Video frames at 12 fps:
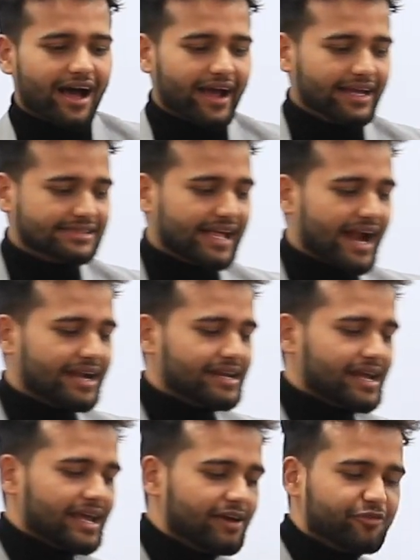is
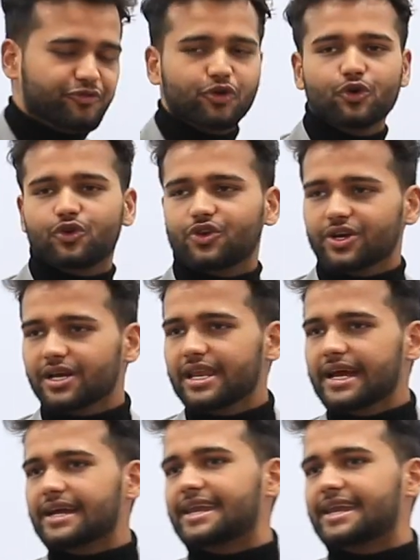that if you really